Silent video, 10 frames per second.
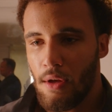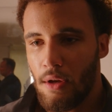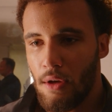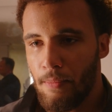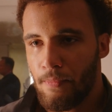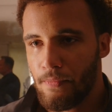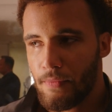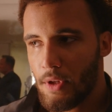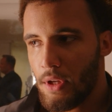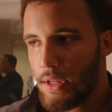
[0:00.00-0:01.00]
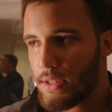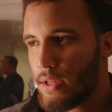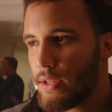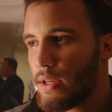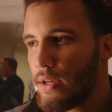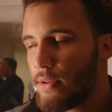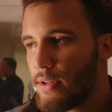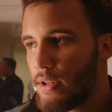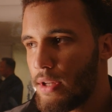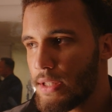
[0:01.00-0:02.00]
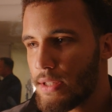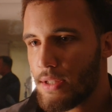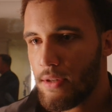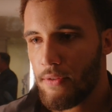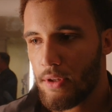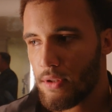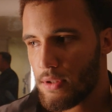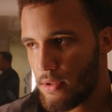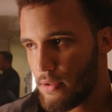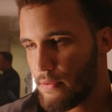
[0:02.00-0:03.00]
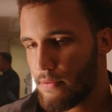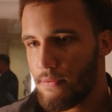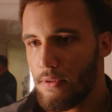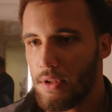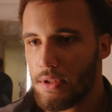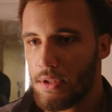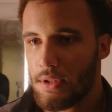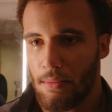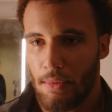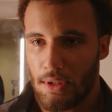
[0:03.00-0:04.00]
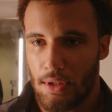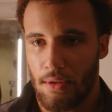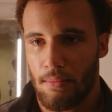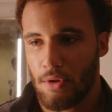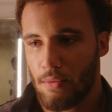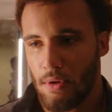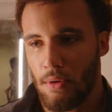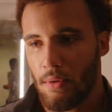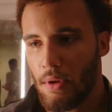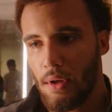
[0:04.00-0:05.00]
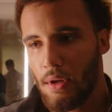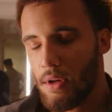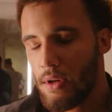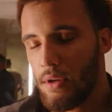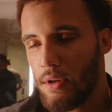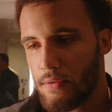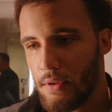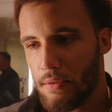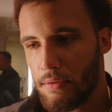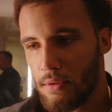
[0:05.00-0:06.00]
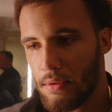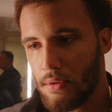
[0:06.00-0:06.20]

Um, yeah, I'd like to say I'd, I'd like to say thank you to Francis and my team as well. I can't ask for anything.